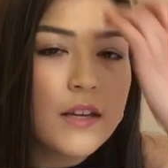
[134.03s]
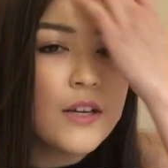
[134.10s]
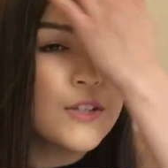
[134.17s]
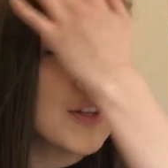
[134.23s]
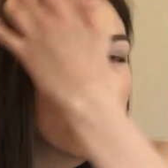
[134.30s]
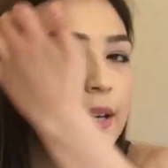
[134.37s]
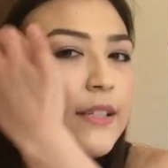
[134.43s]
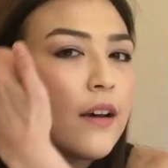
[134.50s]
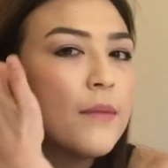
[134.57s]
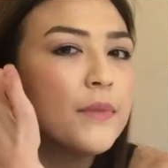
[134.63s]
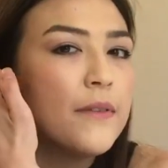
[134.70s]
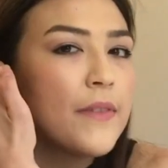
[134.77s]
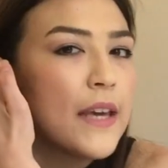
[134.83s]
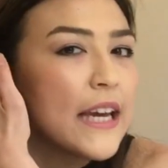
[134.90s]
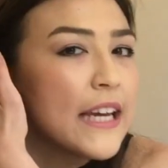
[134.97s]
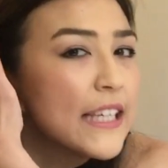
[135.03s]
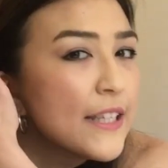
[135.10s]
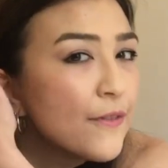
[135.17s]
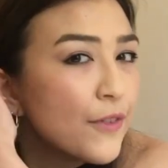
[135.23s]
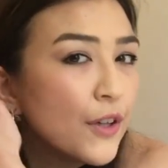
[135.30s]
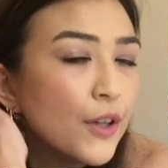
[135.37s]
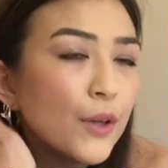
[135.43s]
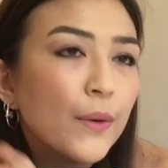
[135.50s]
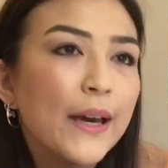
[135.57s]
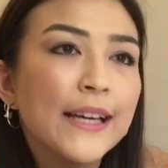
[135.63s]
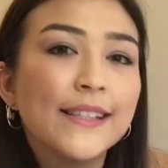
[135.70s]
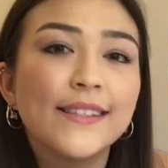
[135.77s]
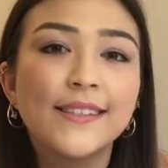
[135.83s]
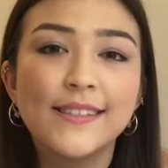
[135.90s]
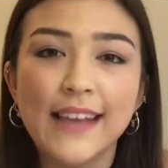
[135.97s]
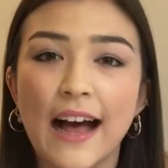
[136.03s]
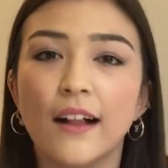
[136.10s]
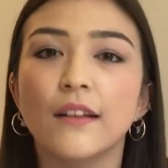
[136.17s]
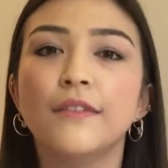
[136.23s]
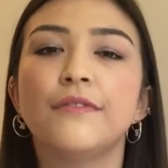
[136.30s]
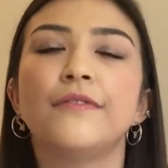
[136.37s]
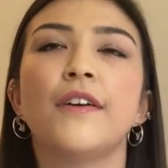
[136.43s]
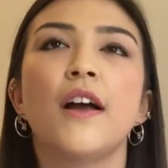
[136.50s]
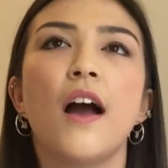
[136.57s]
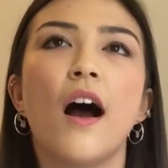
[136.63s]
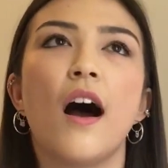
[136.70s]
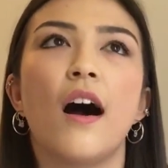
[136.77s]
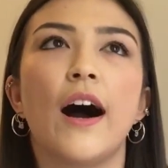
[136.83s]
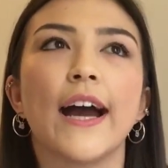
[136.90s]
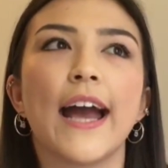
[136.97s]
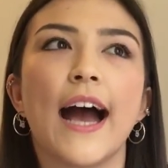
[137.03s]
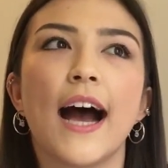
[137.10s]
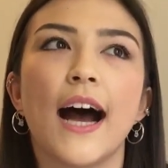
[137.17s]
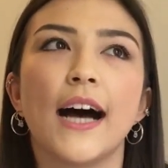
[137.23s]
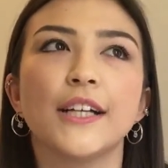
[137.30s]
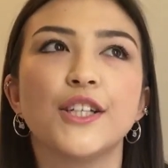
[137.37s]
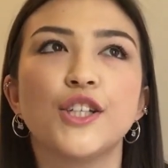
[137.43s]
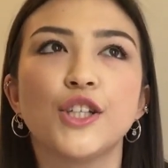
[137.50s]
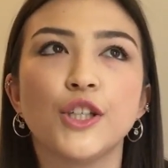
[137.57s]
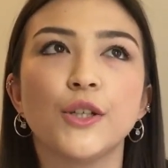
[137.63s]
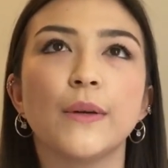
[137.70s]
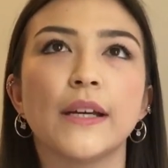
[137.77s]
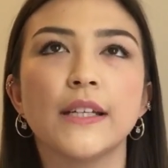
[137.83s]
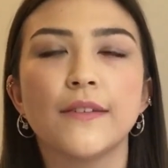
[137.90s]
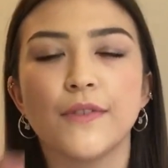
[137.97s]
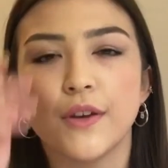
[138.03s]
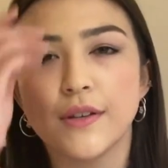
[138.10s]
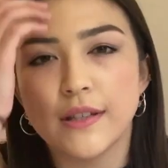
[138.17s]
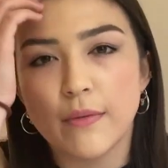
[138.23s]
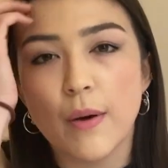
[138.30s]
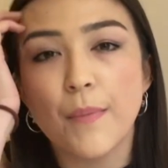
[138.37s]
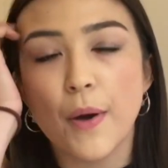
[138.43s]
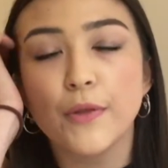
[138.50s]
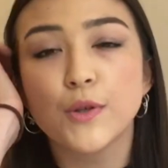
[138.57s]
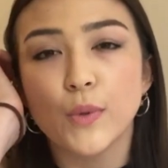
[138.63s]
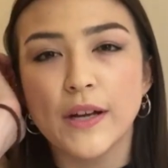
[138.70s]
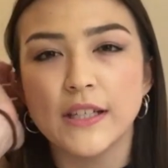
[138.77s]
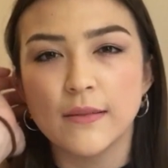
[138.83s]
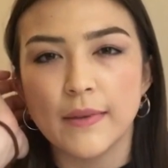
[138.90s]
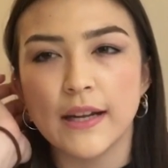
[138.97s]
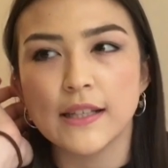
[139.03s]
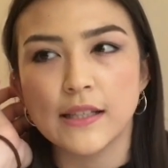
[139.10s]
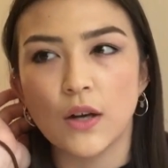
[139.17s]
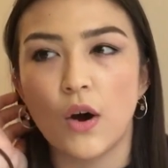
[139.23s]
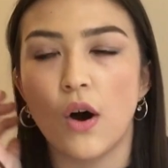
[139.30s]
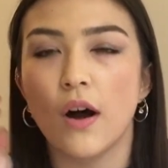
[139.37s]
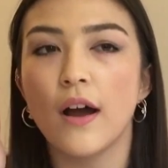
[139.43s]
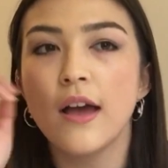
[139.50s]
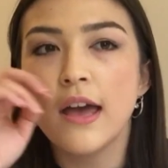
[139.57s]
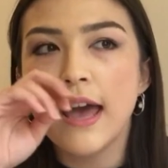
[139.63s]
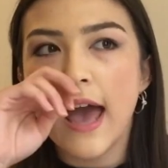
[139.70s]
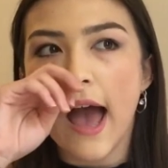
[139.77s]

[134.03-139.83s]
So in terms of the interview itself, I had two interviews. They were both 20 minutes long.